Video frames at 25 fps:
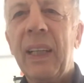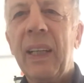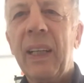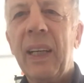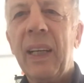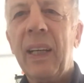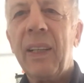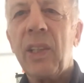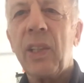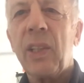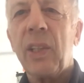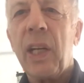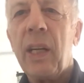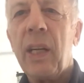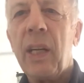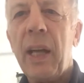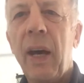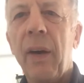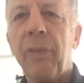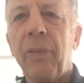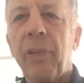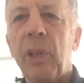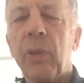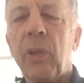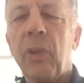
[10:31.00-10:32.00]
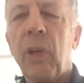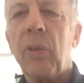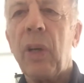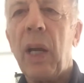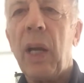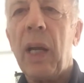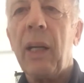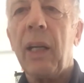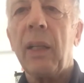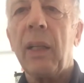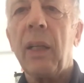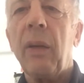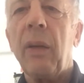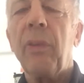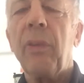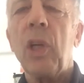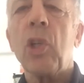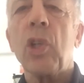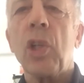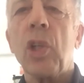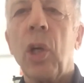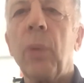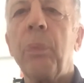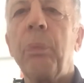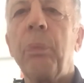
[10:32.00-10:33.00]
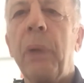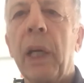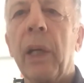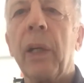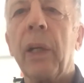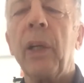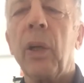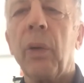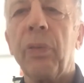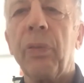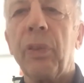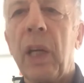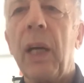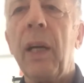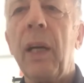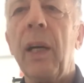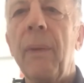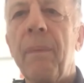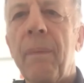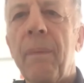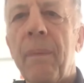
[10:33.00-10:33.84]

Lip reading: still after a relatively short period of time.